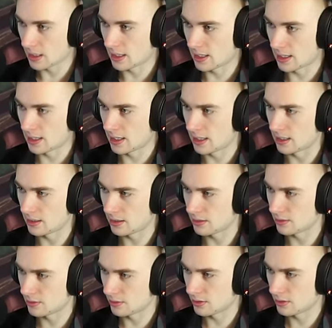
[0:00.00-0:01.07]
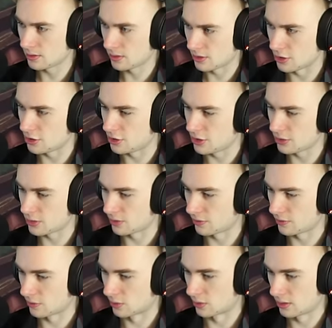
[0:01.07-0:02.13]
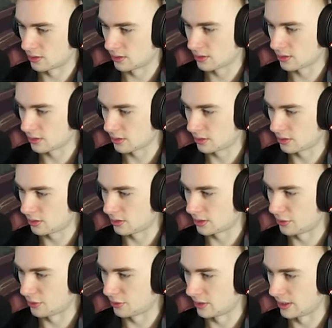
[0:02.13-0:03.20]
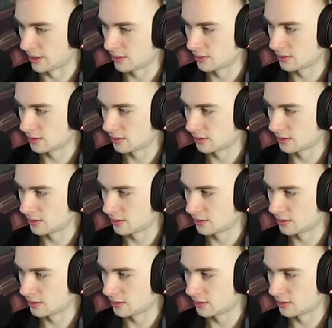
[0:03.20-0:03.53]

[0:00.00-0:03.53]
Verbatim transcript: Uh, zero four. It's a little annoying.